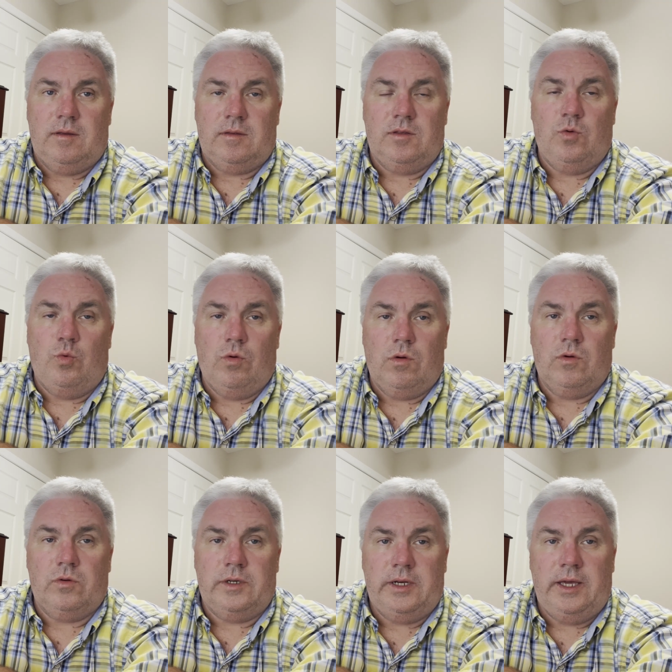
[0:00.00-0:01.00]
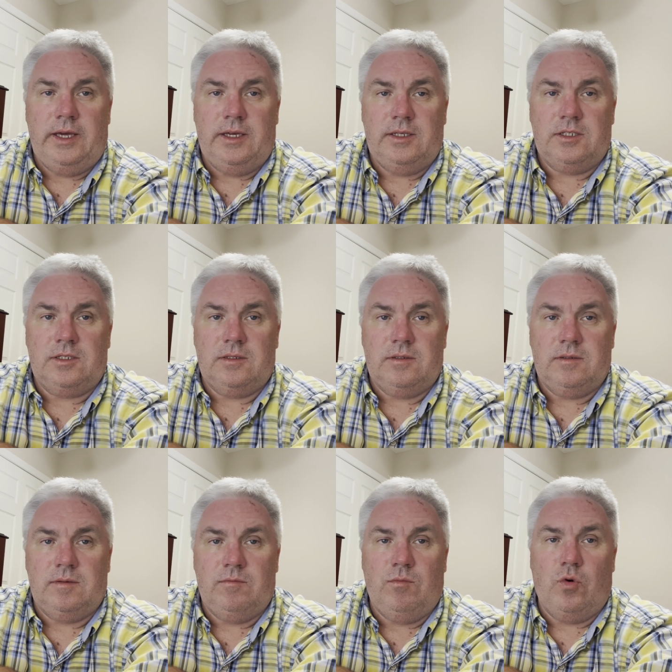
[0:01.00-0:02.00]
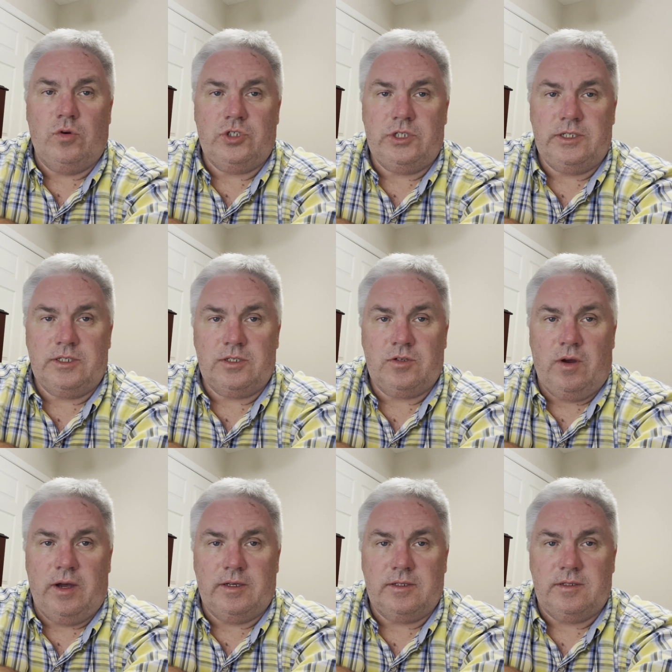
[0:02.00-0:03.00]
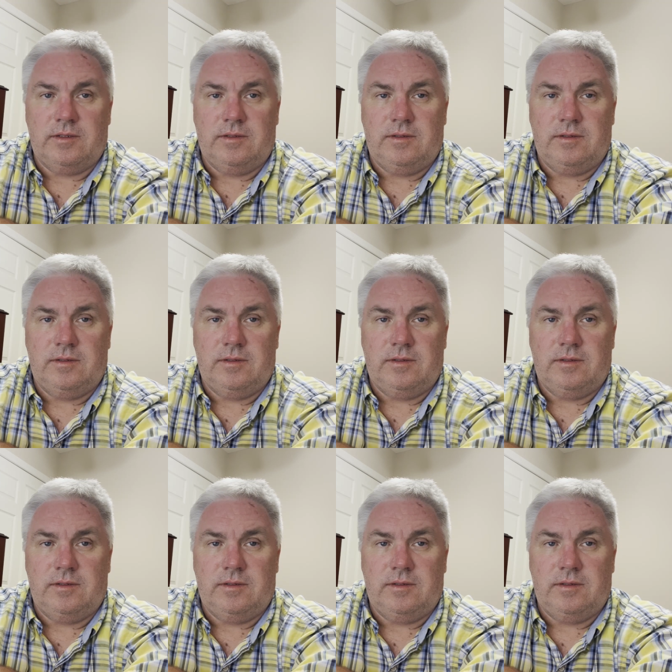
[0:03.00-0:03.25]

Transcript: The world needs more Jesus Christ.